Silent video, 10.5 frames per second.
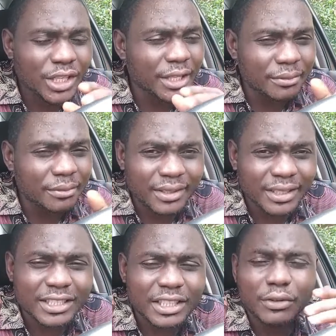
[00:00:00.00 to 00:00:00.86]
Okay,
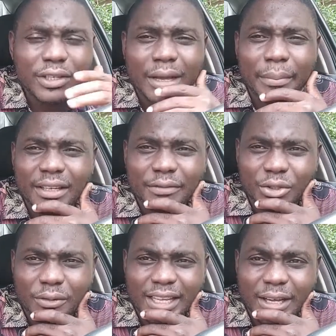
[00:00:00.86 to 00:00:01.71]
let's give you that
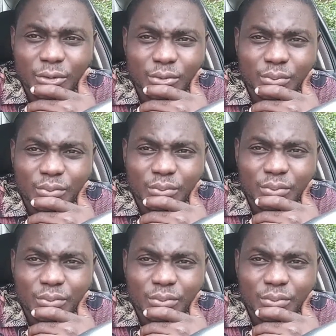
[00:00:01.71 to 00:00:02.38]
benefit of doubt.